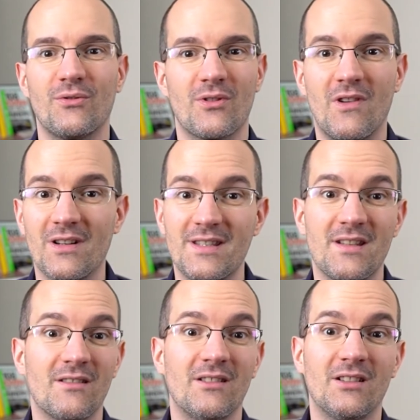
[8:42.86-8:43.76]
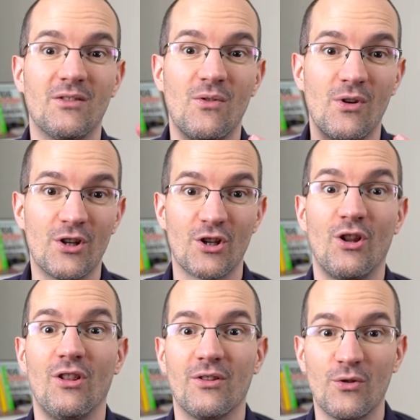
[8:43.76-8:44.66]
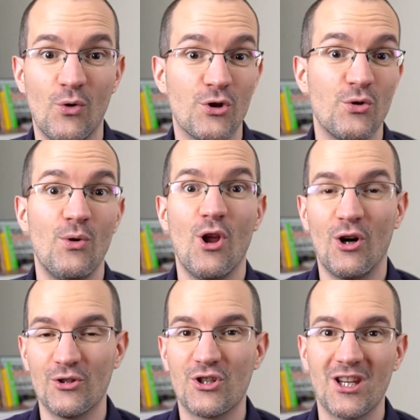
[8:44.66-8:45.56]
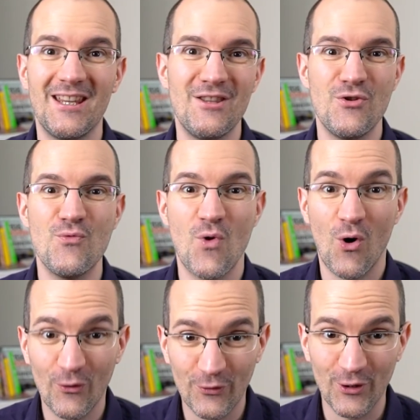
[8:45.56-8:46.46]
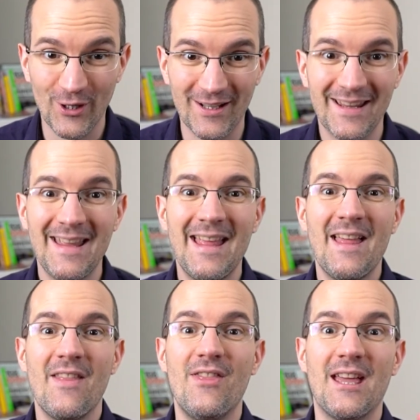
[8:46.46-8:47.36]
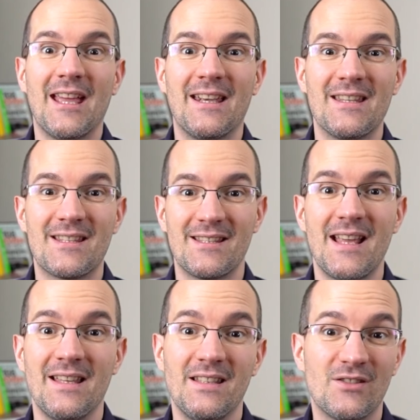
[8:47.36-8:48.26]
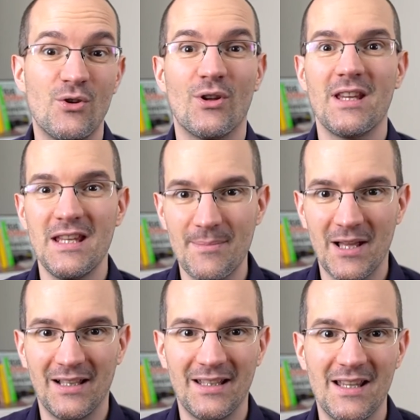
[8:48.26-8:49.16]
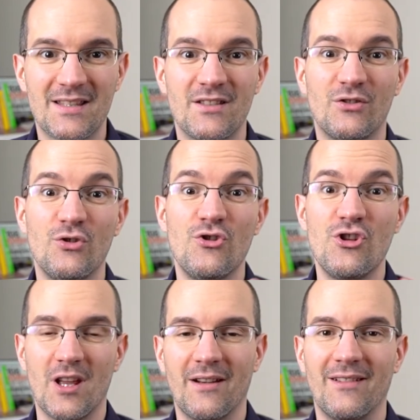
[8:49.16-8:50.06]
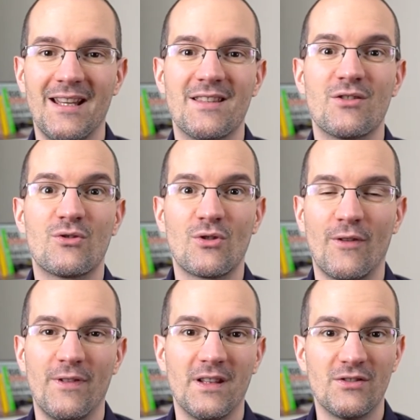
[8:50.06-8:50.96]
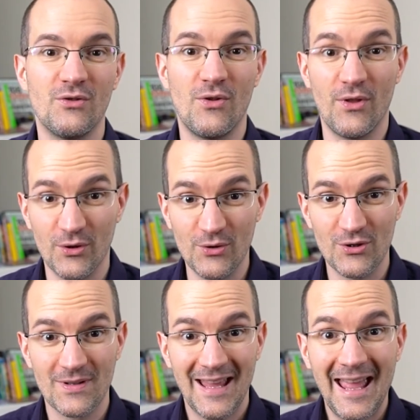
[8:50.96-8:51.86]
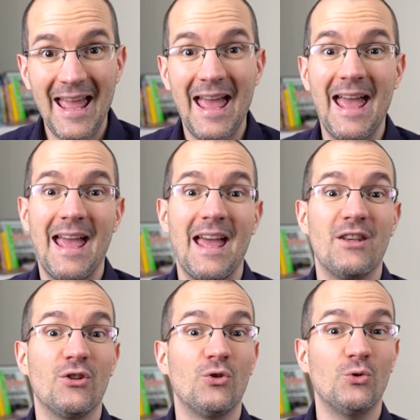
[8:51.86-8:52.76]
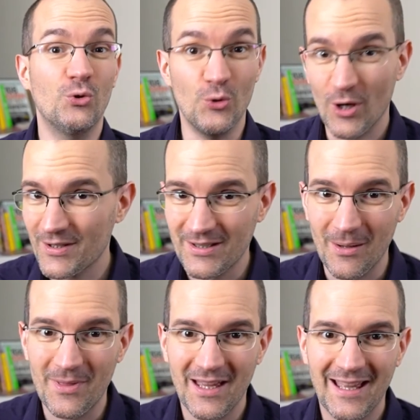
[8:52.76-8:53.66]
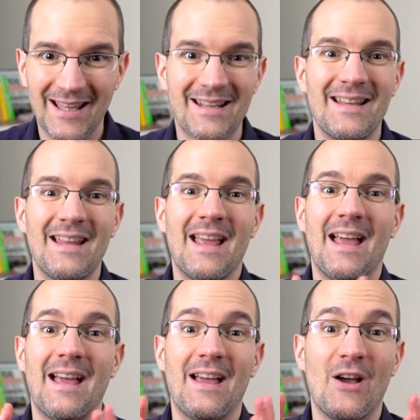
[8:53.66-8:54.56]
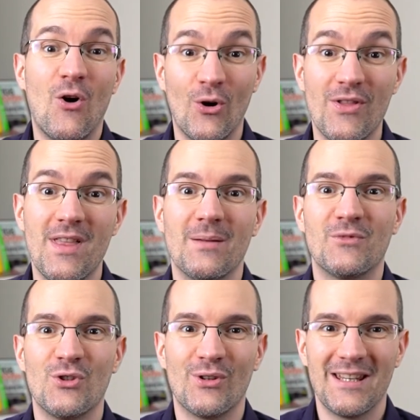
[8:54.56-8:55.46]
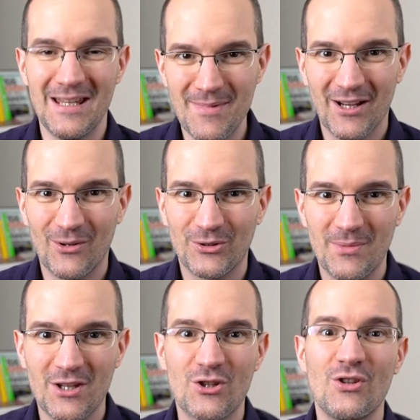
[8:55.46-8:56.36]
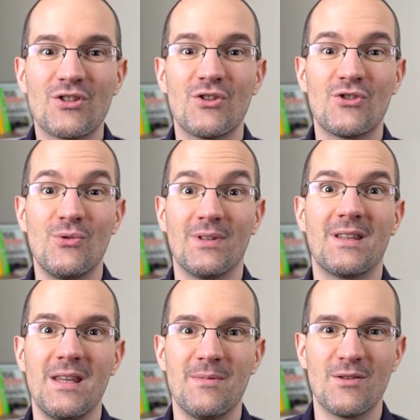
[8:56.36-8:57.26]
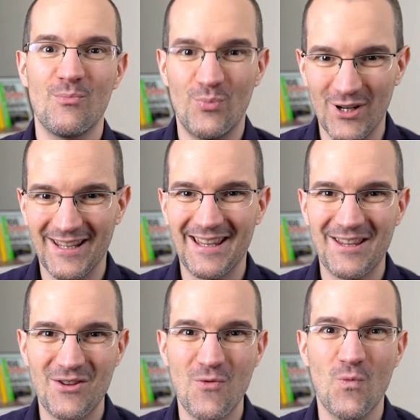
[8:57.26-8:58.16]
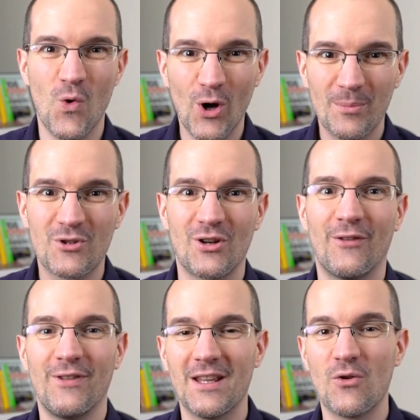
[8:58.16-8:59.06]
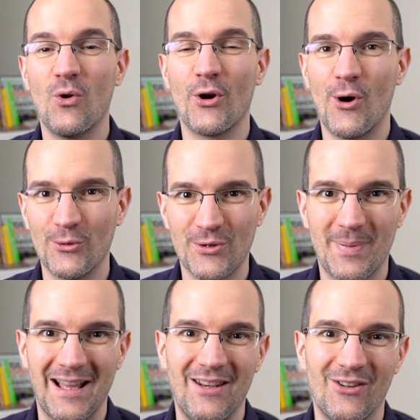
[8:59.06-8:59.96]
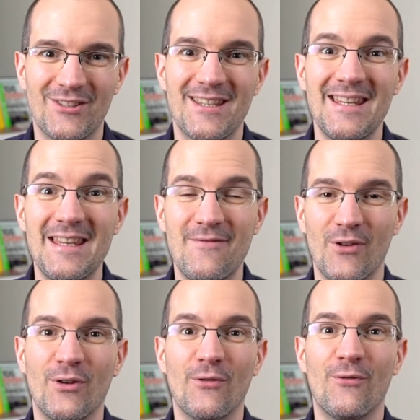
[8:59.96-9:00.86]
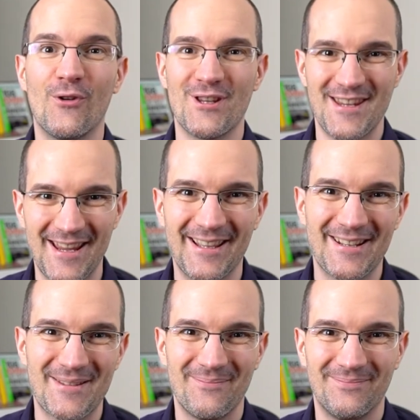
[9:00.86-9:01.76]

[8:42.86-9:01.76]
or article or you launch a new offer, then send it to your email list to generate traffic to those. And do not stop there. Add them to your email automations so it keeps bringing you warm traffic on autopilot even for years.